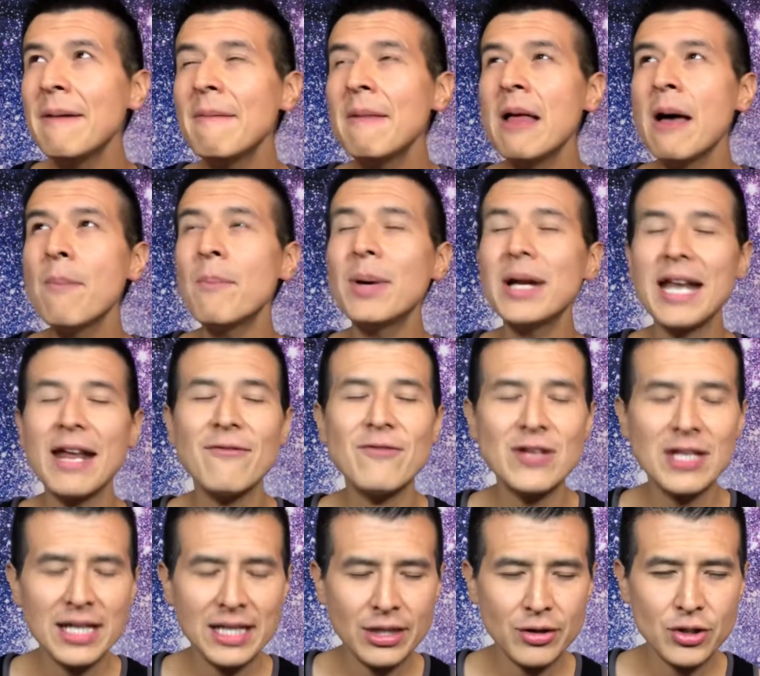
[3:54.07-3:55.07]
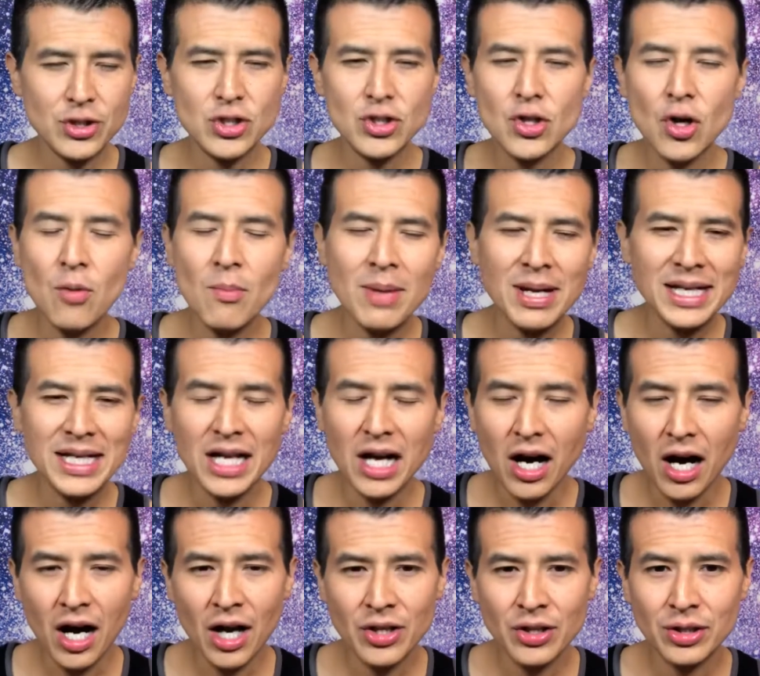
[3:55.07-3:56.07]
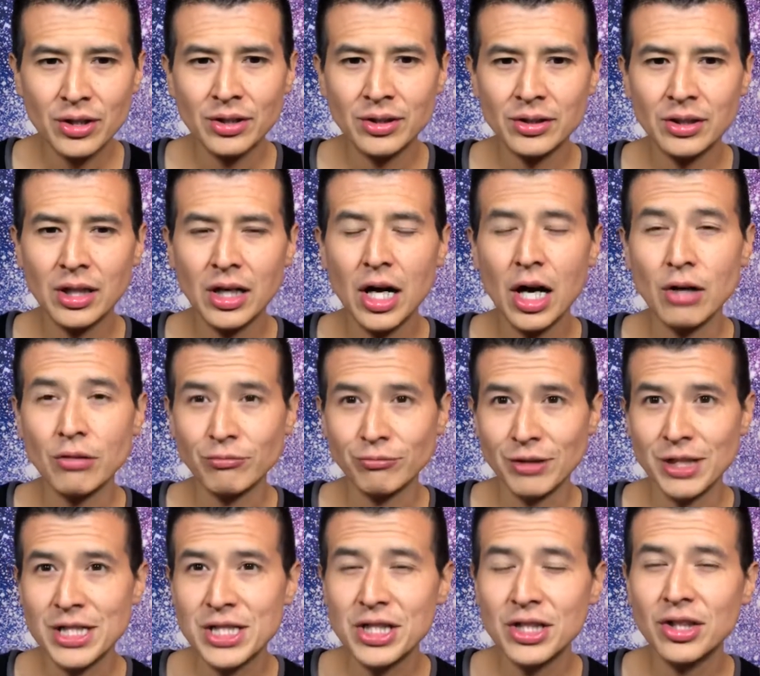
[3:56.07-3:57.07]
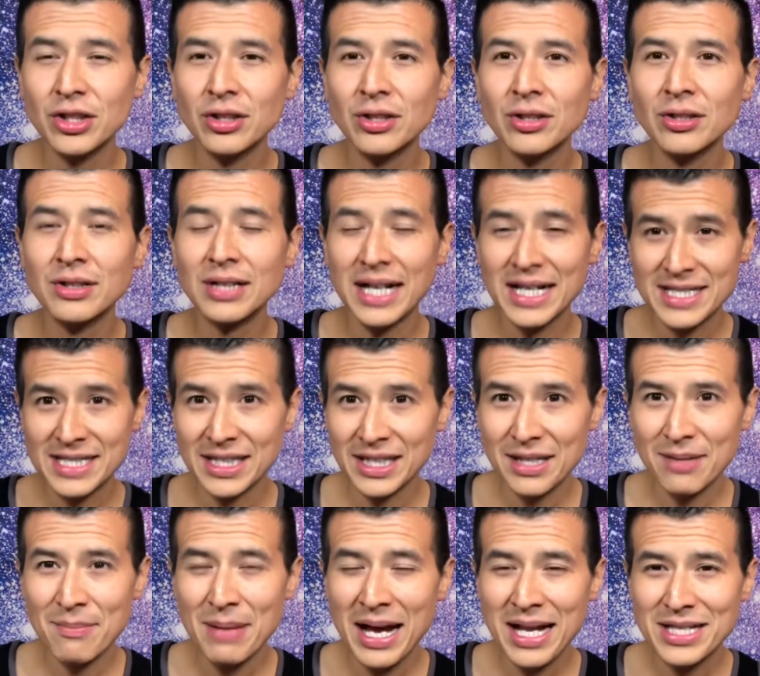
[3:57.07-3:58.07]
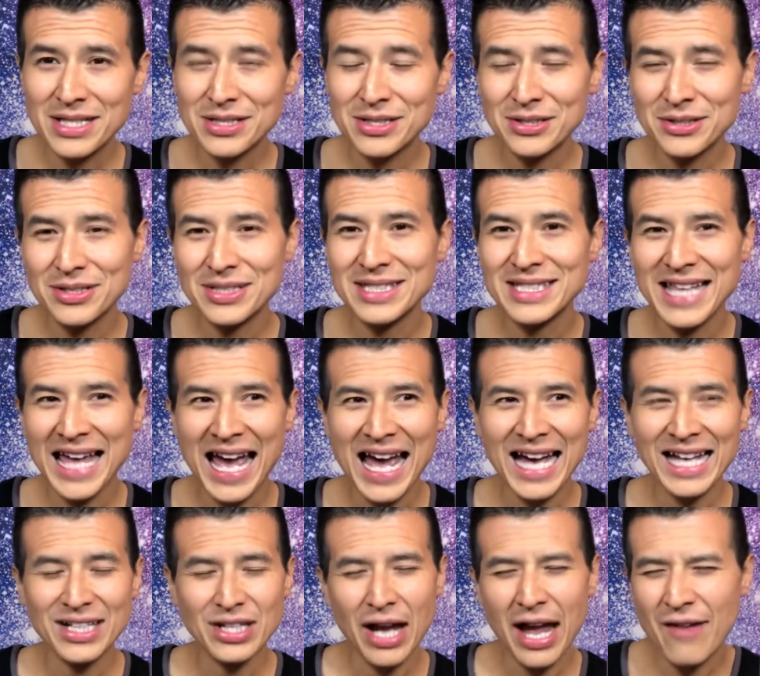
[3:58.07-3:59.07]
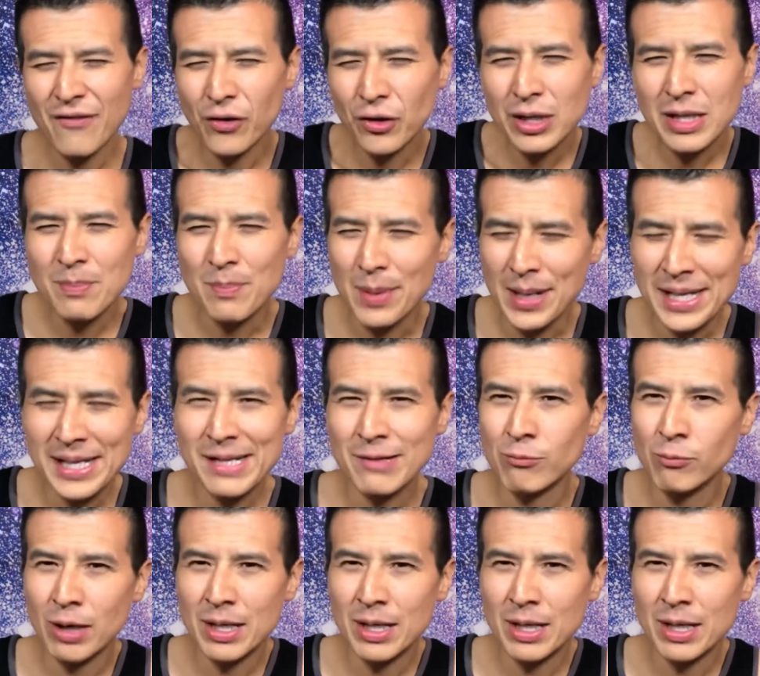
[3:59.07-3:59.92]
But I feel like there's so many other original Godzilla monsters that have only been in one